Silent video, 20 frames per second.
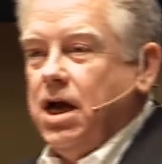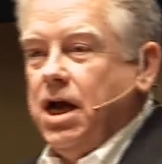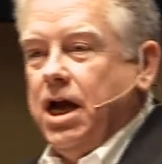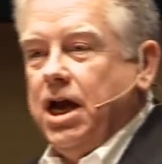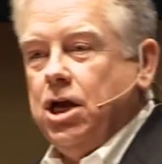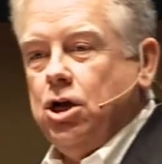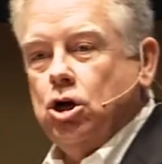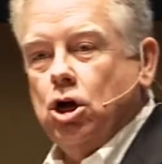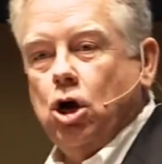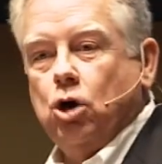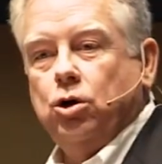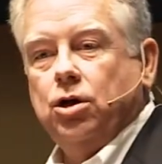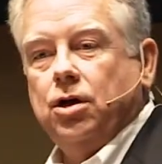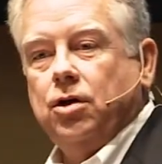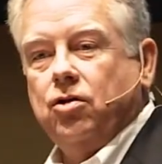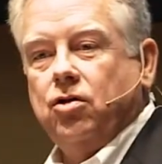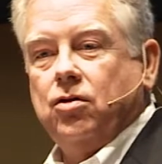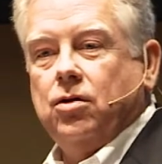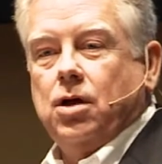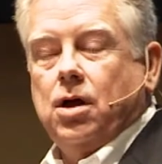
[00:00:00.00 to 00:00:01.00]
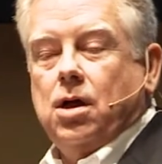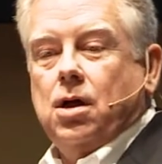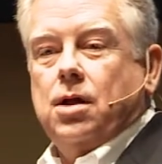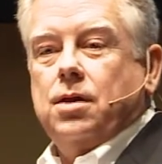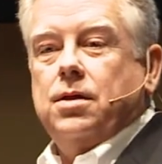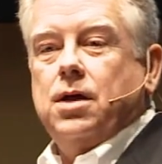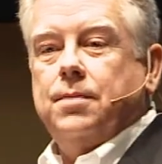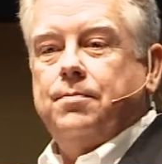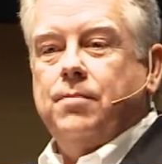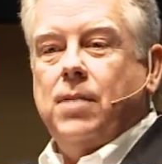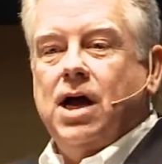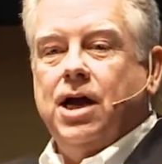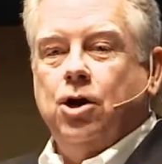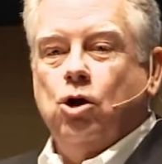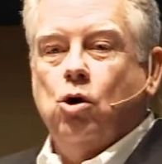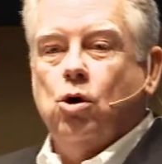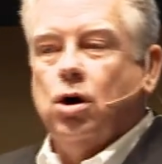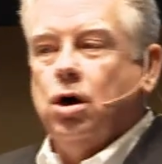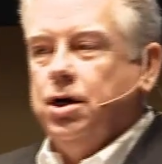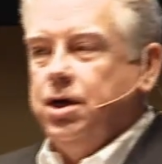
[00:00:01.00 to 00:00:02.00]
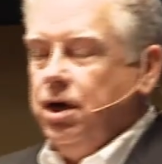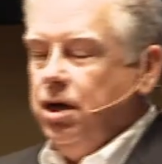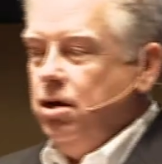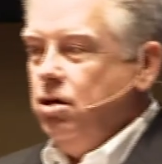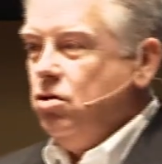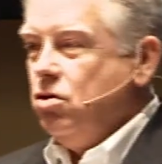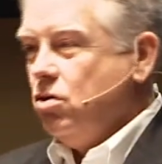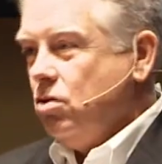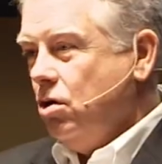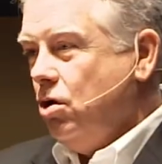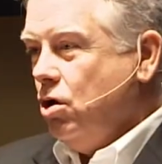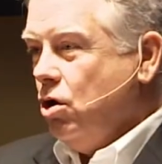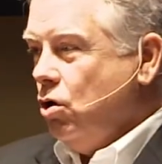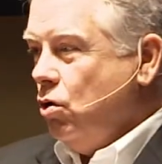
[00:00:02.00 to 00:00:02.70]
He noticed that minorities